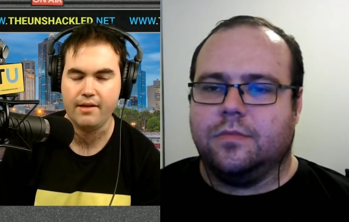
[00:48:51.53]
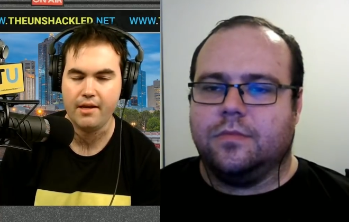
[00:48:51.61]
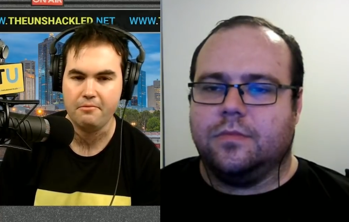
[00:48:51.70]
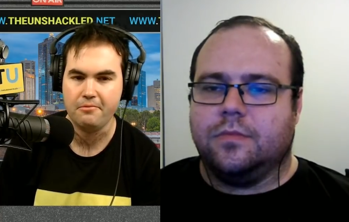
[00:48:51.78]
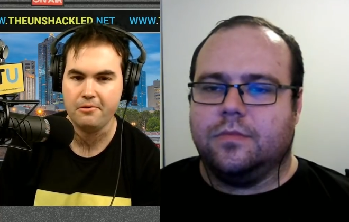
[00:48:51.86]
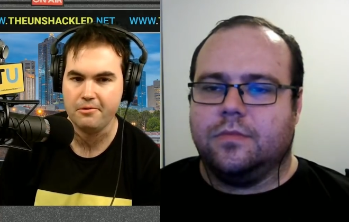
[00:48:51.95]

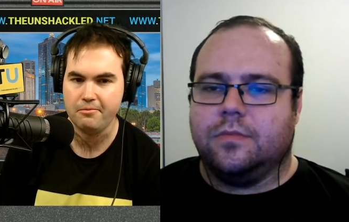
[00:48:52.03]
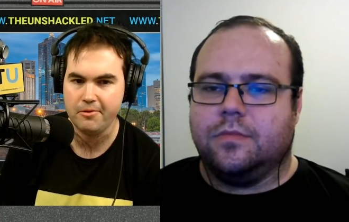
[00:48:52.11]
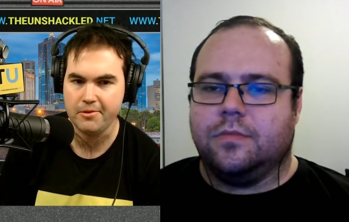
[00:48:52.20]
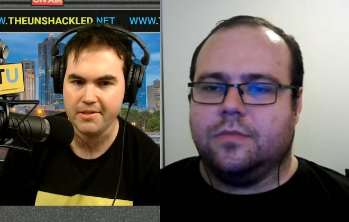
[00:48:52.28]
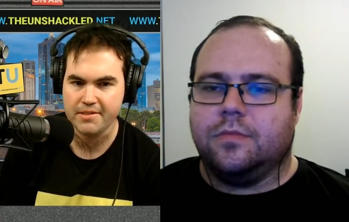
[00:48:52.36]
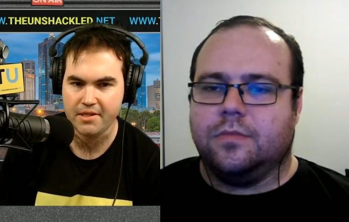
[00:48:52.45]
Speaker 1: yeah, we'll
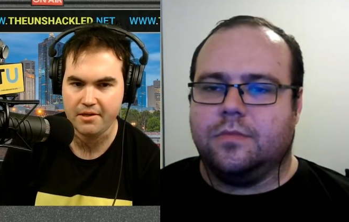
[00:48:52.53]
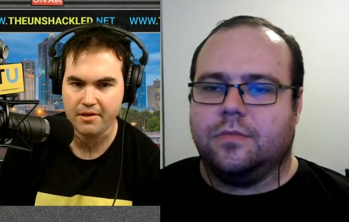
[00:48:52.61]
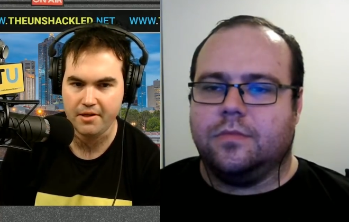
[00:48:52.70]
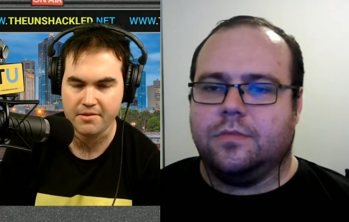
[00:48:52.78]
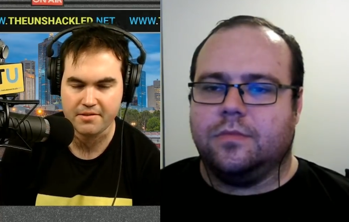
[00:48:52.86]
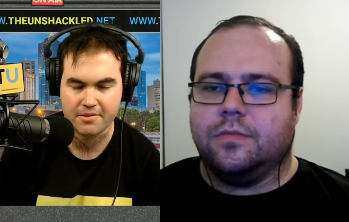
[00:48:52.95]
we'll
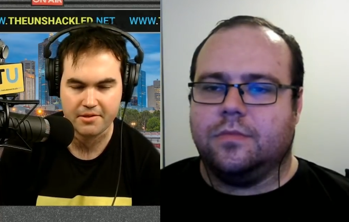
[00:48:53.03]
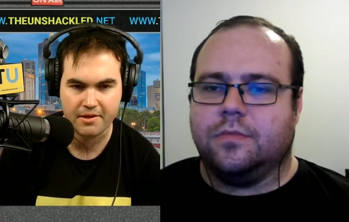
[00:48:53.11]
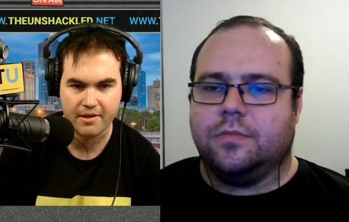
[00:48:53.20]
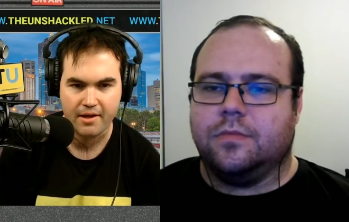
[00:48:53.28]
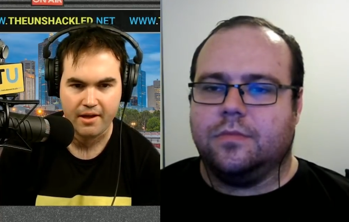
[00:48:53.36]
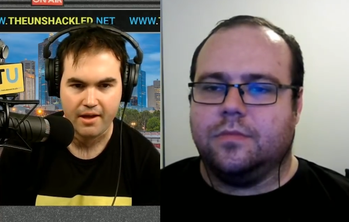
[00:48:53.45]
continue
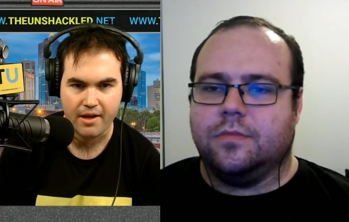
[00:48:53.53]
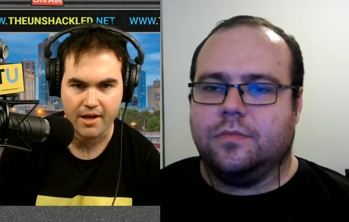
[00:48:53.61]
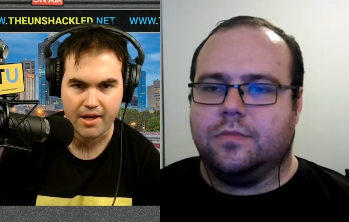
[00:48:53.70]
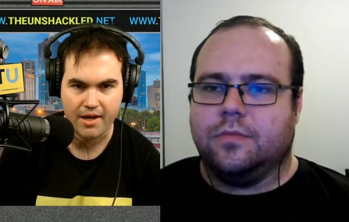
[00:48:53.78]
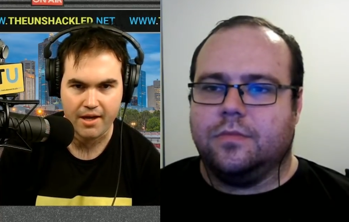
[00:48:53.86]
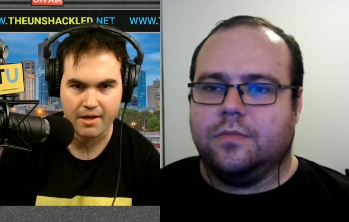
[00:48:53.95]
to uh,
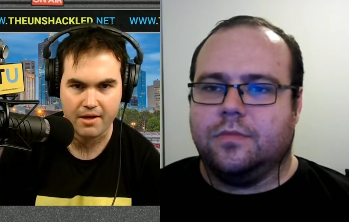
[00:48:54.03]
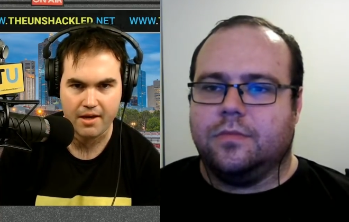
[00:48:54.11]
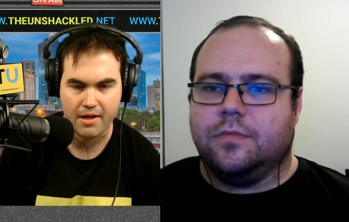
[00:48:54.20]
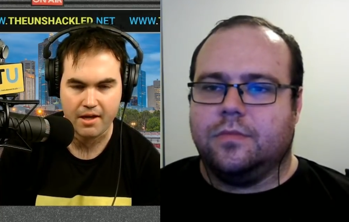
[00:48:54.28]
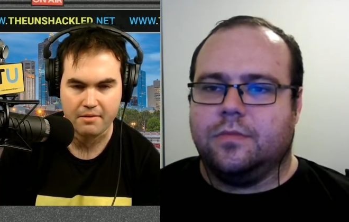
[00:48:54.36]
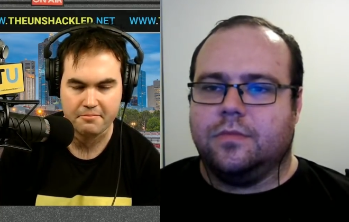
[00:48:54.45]

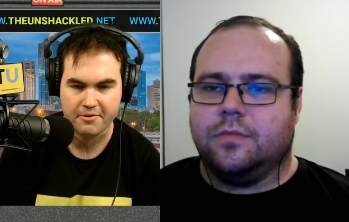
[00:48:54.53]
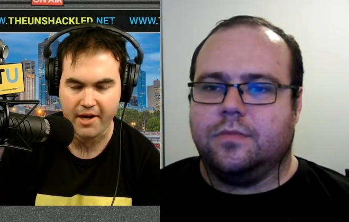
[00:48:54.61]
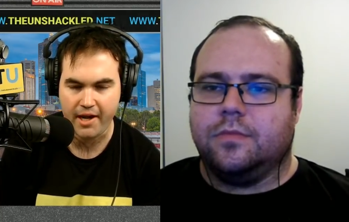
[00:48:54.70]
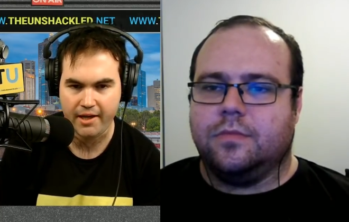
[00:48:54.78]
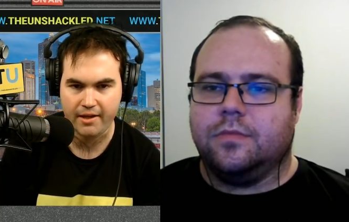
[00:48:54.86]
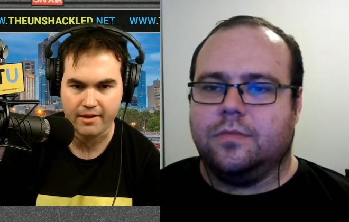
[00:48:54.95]
uh,
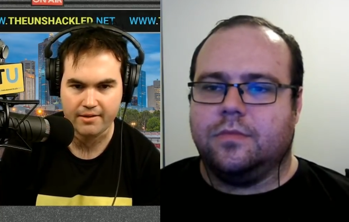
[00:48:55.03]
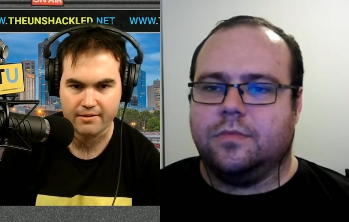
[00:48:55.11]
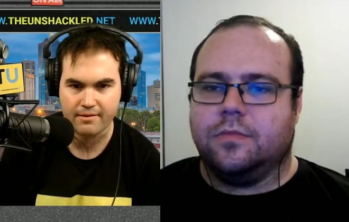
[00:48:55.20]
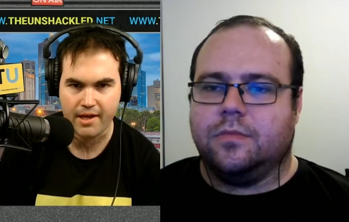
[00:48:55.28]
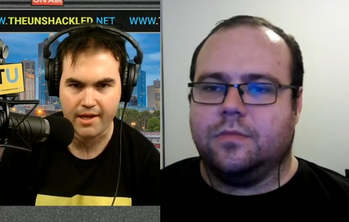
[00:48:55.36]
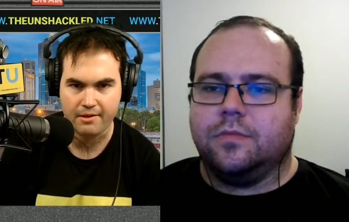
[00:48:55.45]
pray
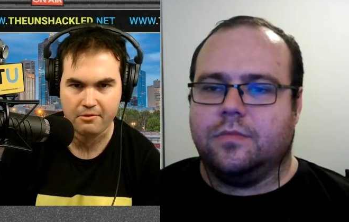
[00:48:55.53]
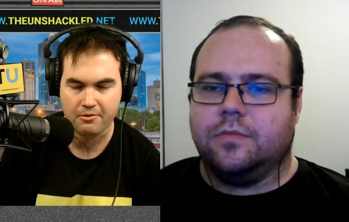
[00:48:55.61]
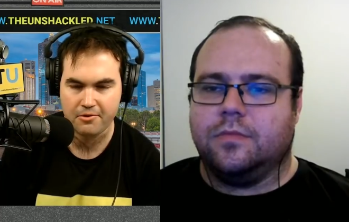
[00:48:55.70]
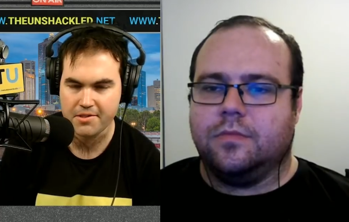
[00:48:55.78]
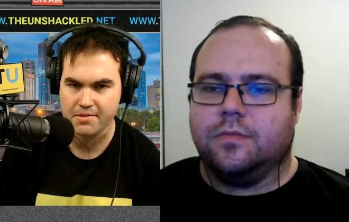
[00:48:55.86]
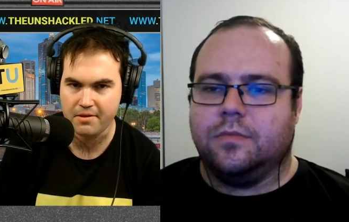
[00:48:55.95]
and our
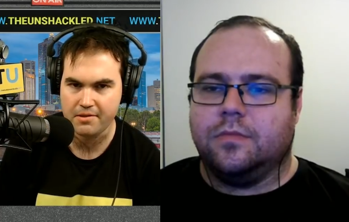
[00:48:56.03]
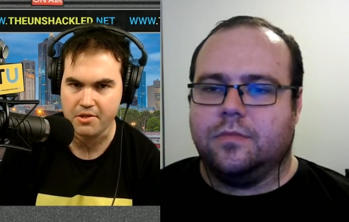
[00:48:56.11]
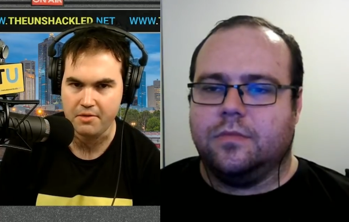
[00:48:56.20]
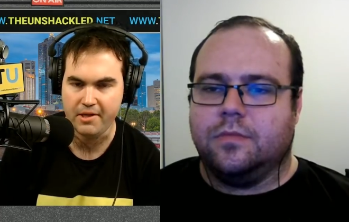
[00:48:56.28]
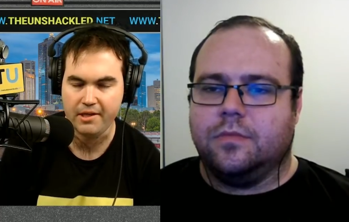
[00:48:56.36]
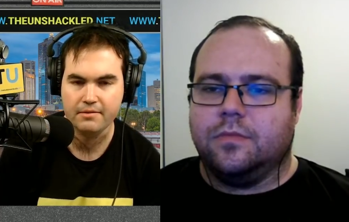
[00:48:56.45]
thoughts with
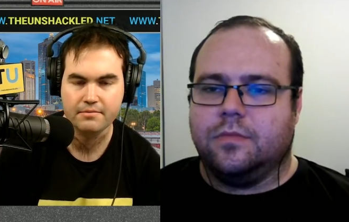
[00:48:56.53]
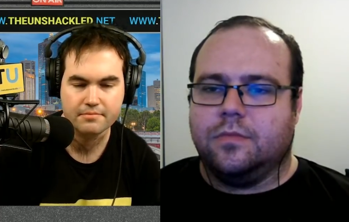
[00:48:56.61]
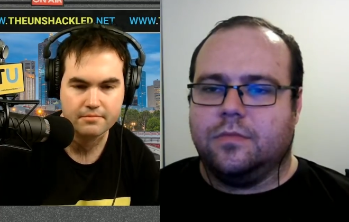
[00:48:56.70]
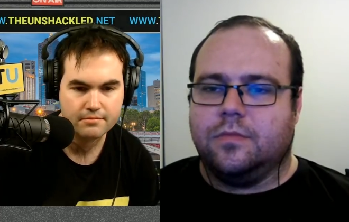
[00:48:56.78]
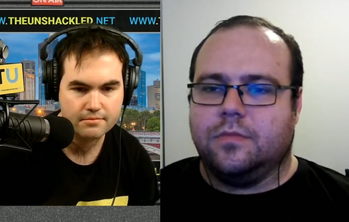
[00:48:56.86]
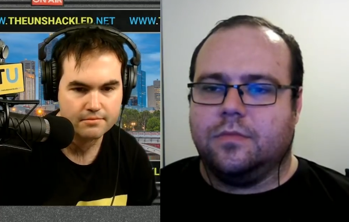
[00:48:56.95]
Tommy.
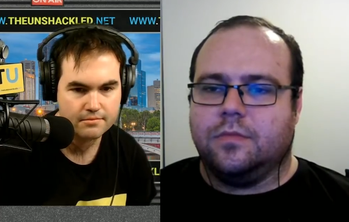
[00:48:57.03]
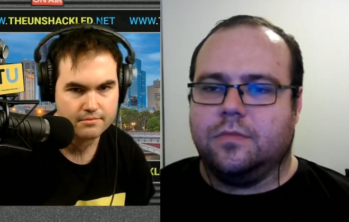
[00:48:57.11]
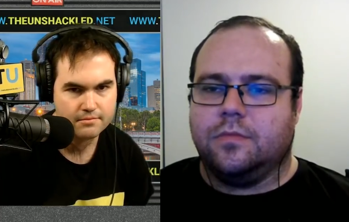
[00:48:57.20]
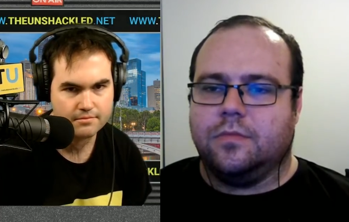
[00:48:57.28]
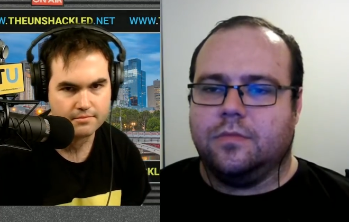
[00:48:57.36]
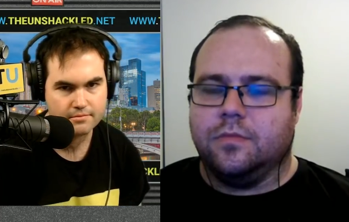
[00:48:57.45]

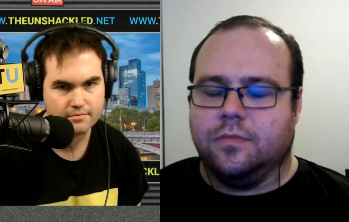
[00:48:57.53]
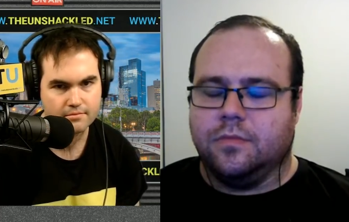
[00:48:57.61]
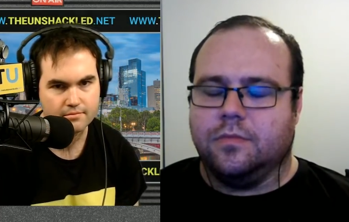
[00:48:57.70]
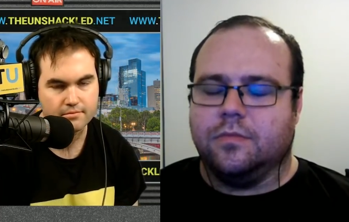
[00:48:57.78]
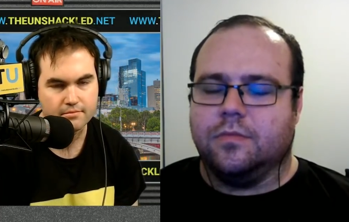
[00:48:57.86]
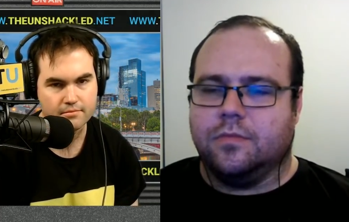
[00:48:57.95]

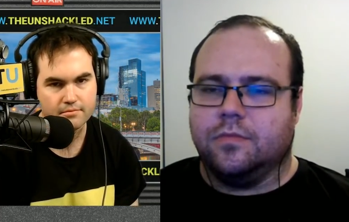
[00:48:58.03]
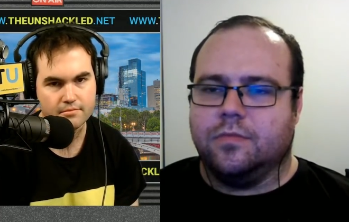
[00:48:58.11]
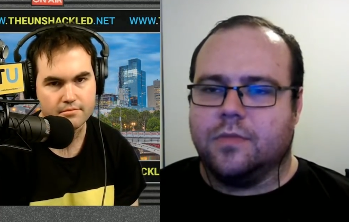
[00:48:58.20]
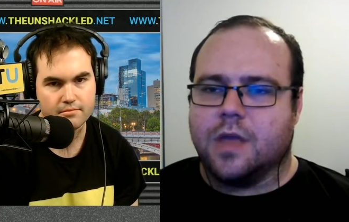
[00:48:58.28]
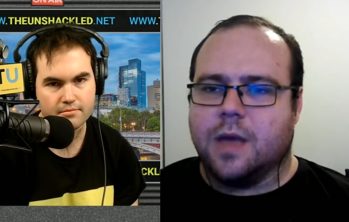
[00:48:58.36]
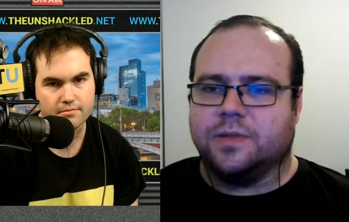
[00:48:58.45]
Speaker 2: Mm,
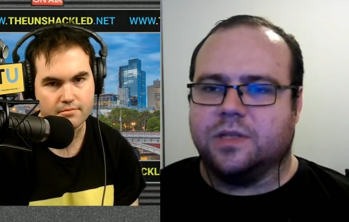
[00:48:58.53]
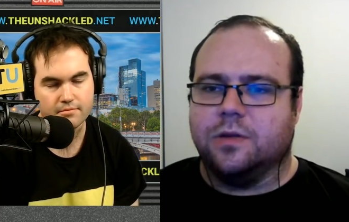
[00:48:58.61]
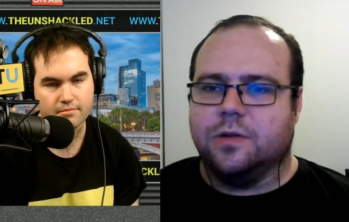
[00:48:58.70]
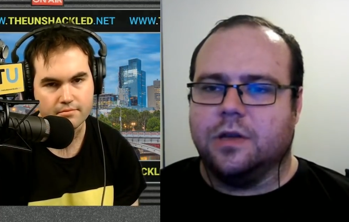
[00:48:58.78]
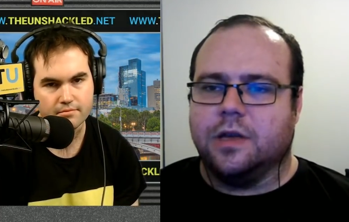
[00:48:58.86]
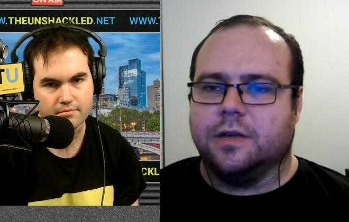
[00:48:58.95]

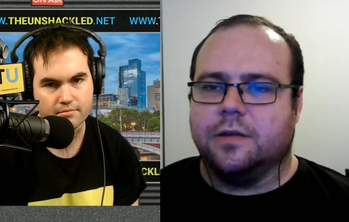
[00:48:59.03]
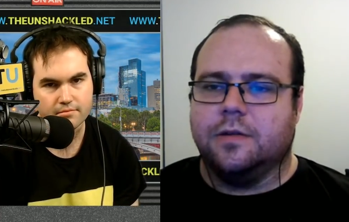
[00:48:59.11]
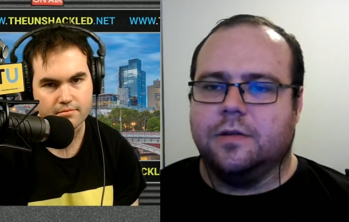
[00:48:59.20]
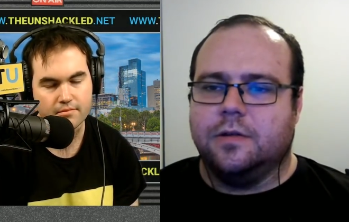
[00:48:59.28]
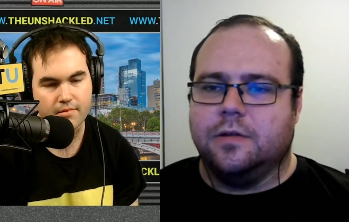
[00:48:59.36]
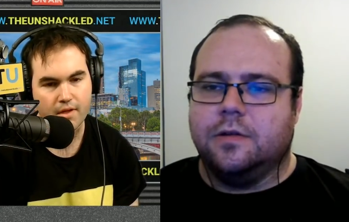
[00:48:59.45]
absolutely.
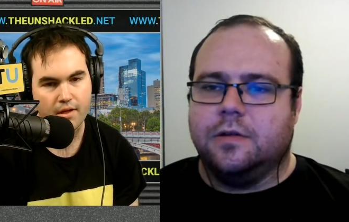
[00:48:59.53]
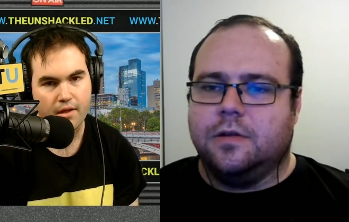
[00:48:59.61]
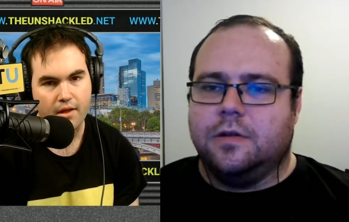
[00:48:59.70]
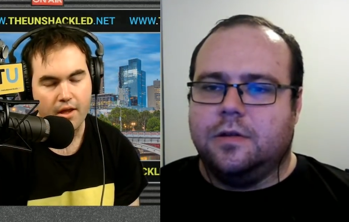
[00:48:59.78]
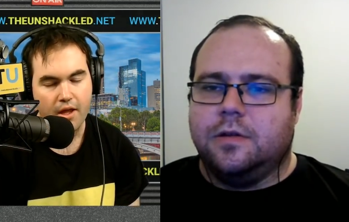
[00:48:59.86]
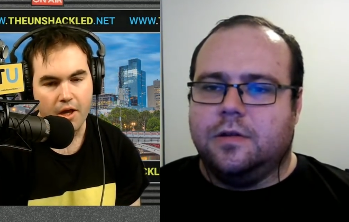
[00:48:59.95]

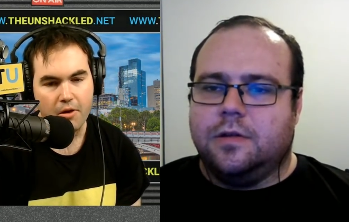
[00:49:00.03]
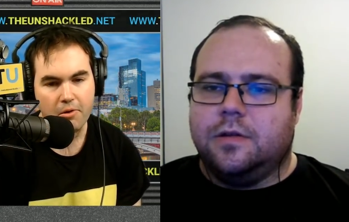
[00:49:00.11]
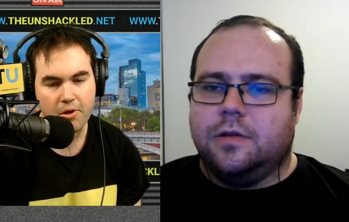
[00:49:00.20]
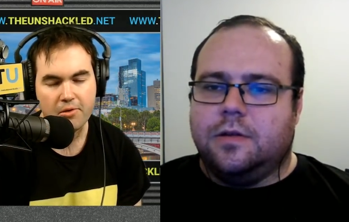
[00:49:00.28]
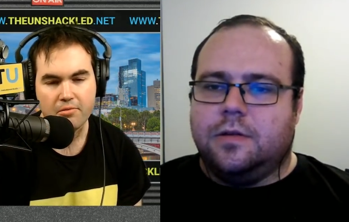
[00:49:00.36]
Speaker 1: Well,